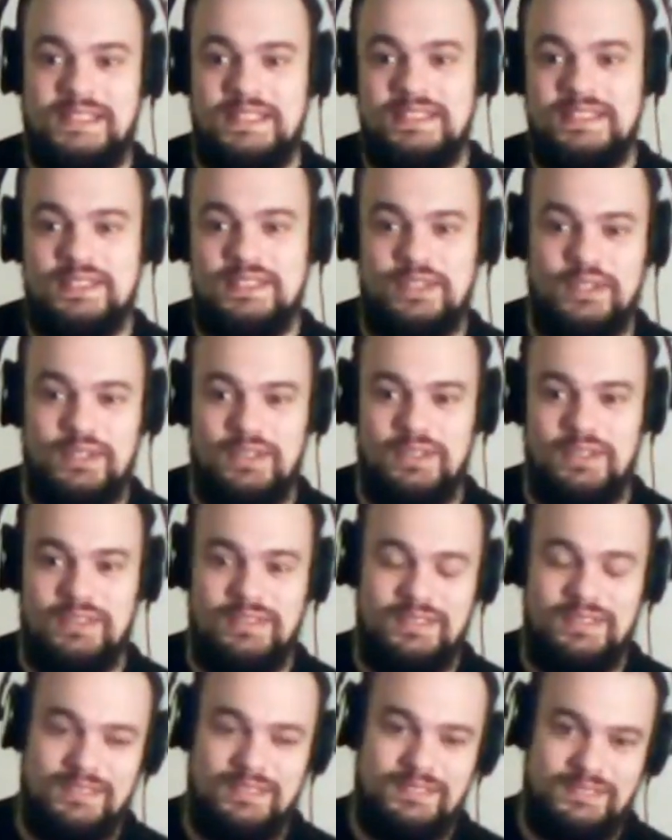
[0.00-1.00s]
I wanted
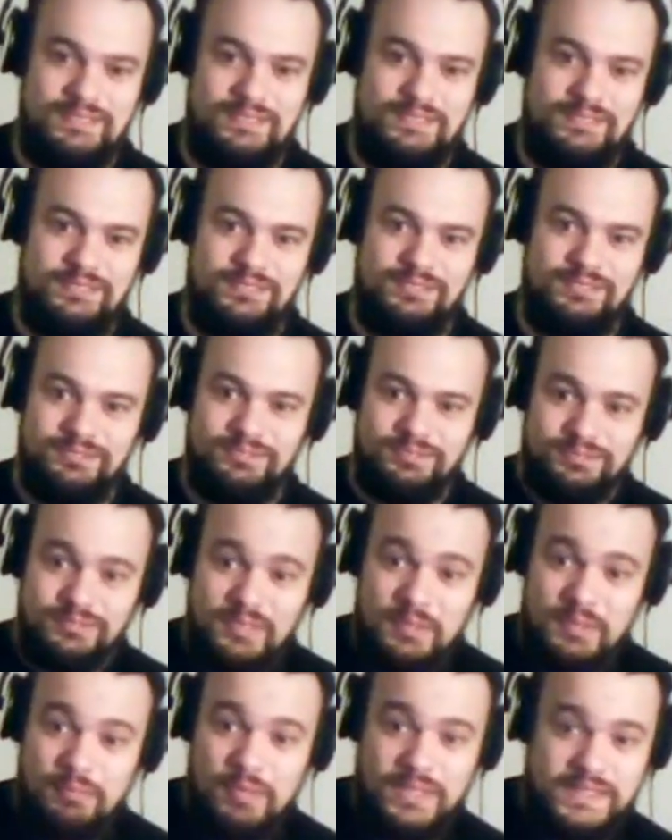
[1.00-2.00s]
to.
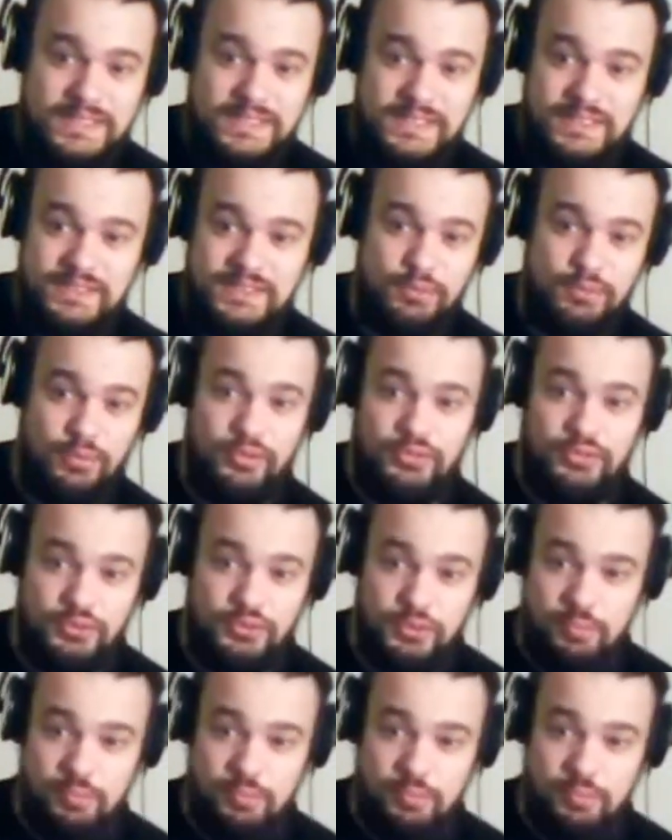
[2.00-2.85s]
Yeah, this is what I